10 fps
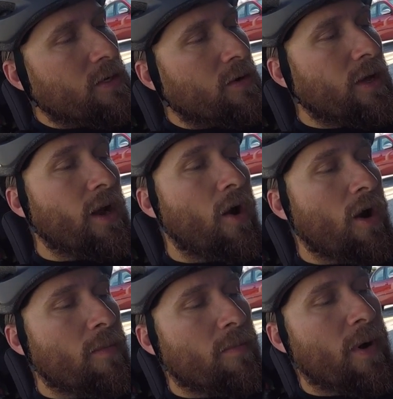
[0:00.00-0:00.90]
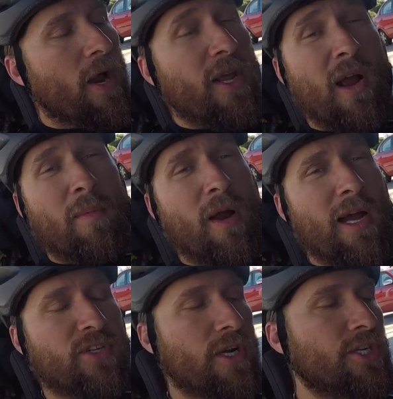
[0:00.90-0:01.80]
we got an armor, body armor,
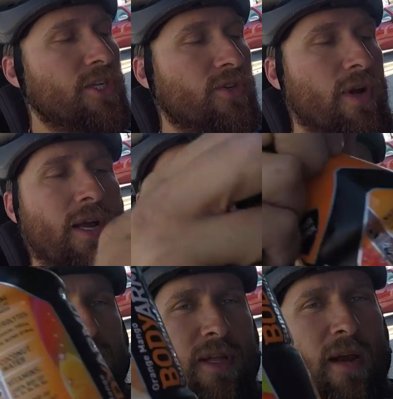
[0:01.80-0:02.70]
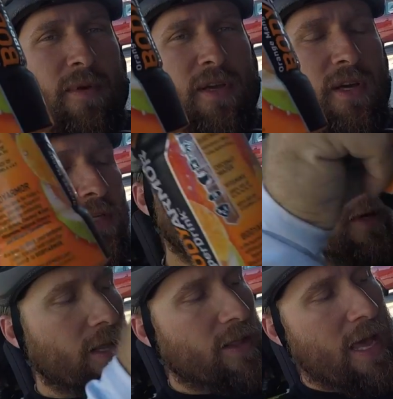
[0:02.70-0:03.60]
hydration drink. So that'll be good. So we
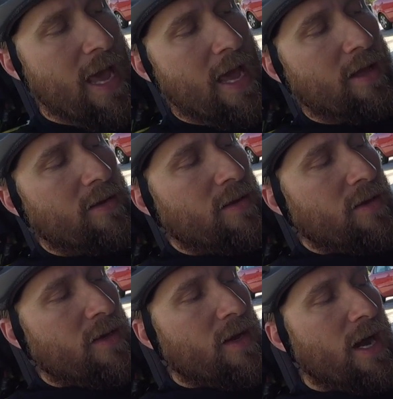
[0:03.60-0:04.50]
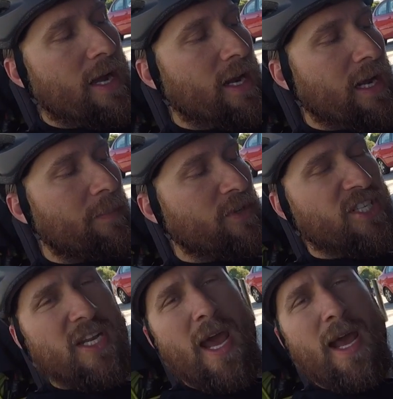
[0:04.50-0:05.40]
got that. I got a couple
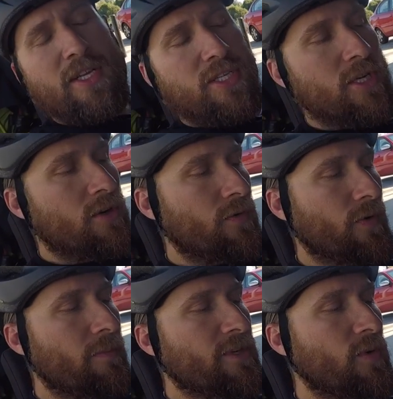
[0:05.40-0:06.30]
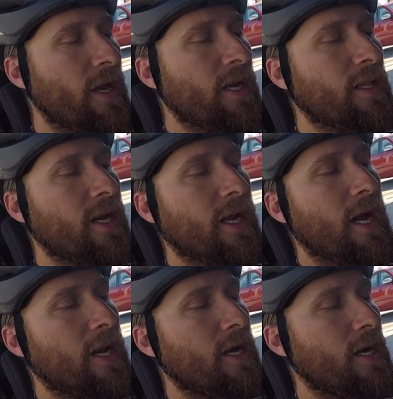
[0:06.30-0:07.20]
snacks too for in between, and then I
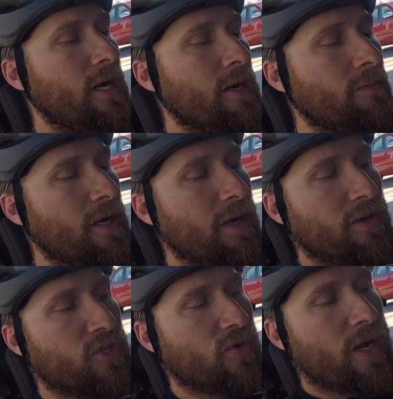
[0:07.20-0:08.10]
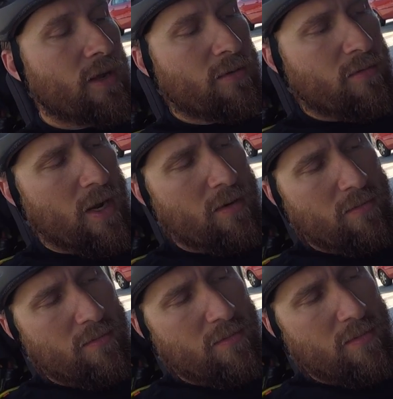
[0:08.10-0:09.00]
got um, another drink, right?
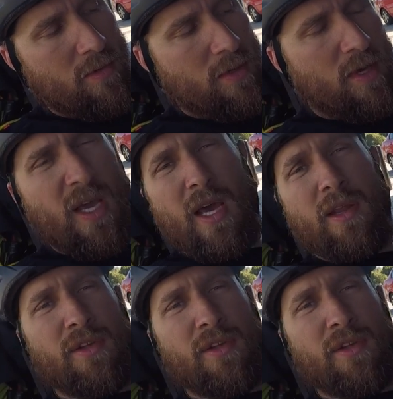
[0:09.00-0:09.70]
Yeah, another